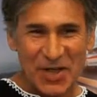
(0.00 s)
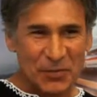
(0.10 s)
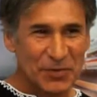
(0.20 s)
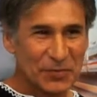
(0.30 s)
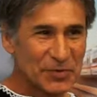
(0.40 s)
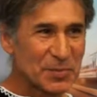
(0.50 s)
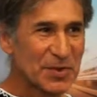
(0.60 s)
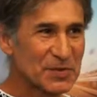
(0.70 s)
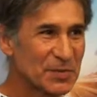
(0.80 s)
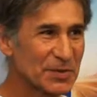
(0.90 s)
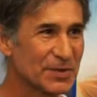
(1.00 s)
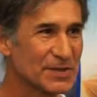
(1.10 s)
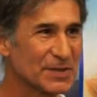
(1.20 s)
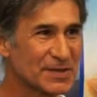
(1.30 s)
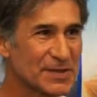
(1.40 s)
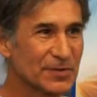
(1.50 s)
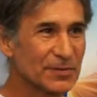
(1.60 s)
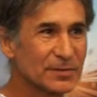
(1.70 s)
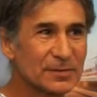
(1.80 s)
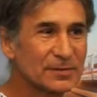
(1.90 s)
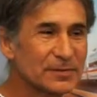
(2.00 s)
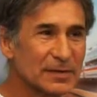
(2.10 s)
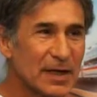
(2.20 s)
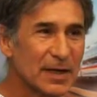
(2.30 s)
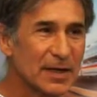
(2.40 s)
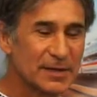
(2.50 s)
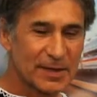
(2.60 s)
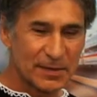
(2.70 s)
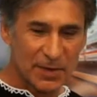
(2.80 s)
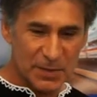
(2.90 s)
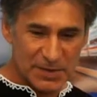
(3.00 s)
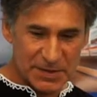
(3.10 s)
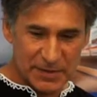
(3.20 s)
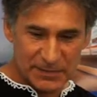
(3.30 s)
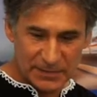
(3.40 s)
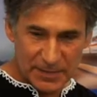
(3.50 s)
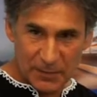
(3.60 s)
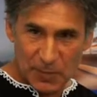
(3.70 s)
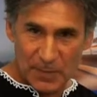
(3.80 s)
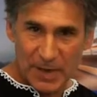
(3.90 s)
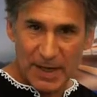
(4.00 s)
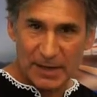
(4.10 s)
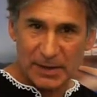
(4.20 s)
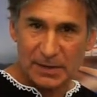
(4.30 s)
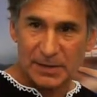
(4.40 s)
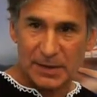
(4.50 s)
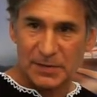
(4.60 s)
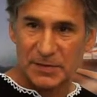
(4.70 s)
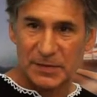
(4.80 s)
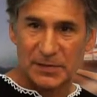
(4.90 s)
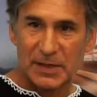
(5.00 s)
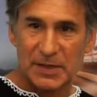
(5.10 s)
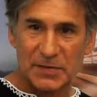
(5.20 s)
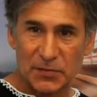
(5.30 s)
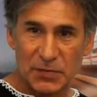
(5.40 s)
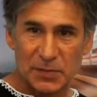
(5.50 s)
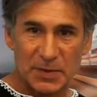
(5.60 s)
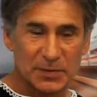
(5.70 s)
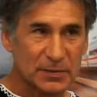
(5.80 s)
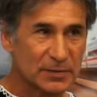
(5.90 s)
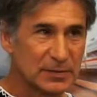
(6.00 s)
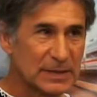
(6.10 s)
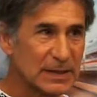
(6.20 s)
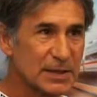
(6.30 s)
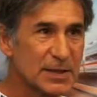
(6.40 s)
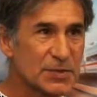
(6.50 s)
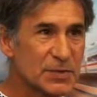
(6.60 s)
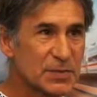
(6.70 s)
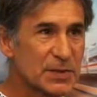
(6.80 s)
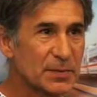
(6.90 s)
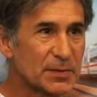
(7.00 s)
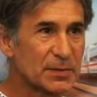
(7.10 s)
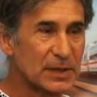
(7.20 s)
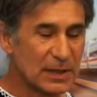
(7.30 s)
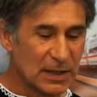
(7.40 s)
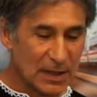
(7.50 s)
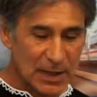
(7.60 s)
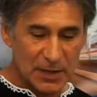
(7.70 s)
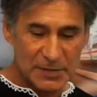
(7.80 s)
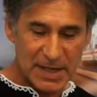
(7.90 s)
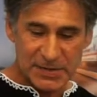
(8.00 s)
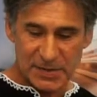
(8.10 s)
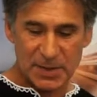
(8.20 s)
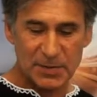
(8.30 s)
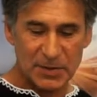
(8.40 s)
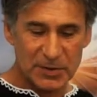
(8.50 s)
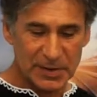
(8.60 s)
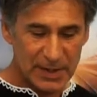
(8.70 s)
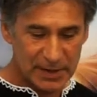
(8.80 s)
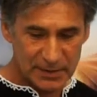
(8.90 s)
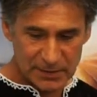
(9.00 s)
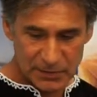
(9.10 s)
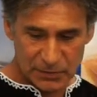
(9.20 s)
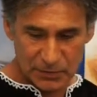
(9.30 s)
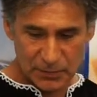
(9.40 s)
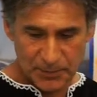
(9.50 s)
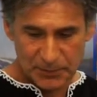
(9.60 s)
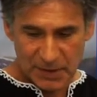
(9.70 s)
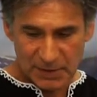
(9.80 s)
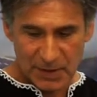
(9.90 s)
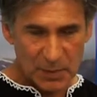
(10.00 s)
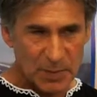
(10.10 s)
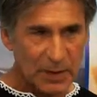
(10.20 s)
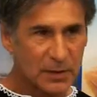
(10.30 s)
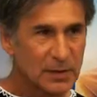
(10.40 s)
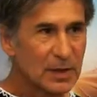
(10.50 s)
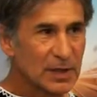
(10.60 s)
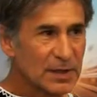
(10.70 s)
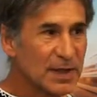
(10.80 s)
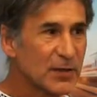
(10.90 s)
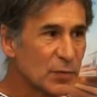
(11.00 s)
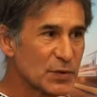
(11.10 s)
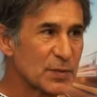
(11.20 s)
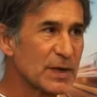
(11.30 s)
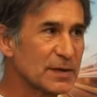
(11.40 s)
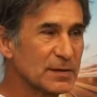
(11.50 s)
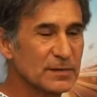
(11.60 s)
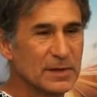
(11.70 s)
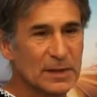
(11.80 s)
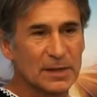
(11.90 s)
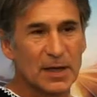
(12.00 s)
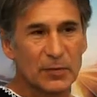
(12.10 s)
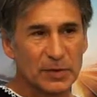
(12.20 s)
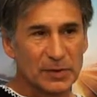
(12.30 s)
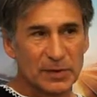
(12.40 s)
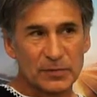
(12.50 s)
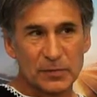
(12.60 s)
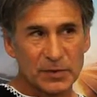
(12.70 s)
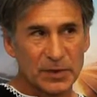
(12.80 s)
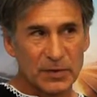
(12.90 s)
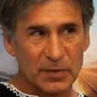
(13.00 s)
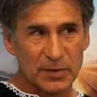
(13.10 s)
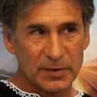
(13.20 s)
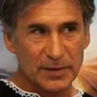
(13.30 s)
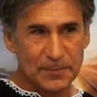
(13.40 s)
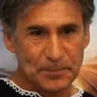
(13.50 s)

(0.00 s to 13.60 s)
with the responsibilities I still uh, take on myself. I'm Wabanaki. That's this land's first people, indigenous people. I was asked to come here today to talk about the native perspective and how we live with the earth.